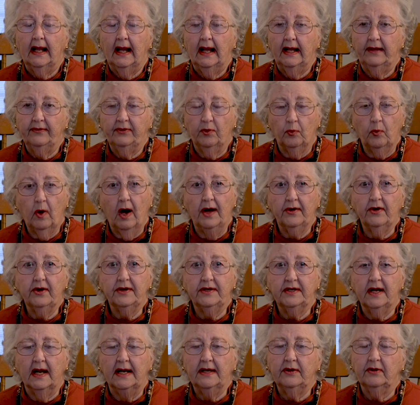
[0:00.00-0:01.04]
and the
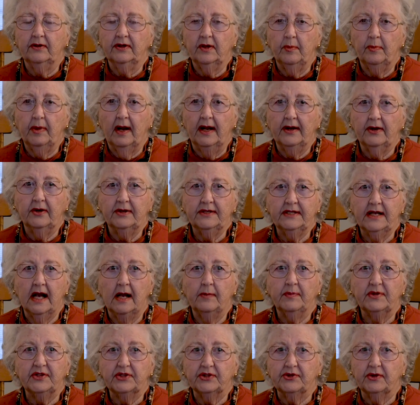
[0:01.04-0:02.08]
Wadard Knight on the Bayeux
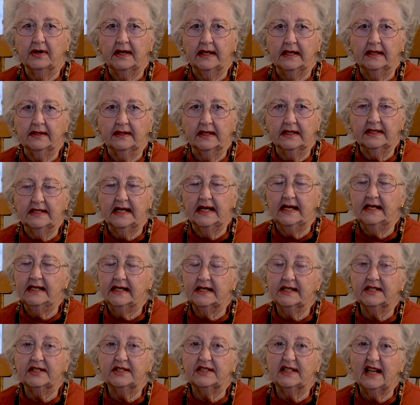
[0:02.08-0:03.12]
Tapestry. The date
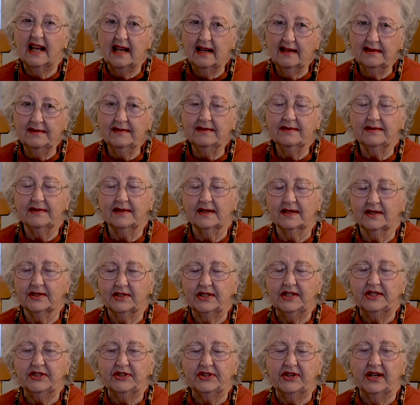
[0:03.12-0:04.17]
is
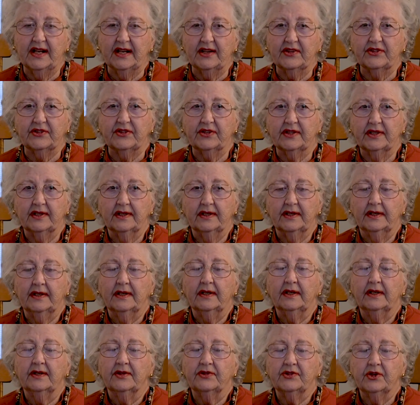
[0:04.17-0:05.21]
1066,
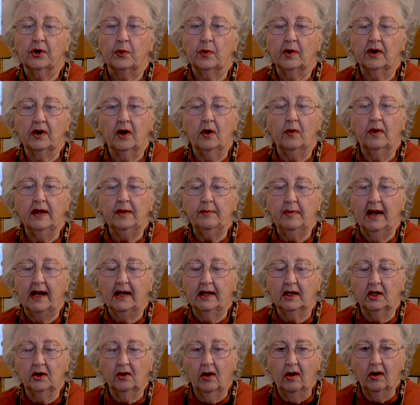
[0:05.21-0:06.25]
so we're going
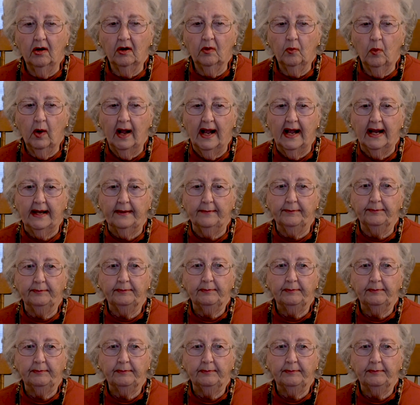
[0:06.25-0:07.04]
back a long way.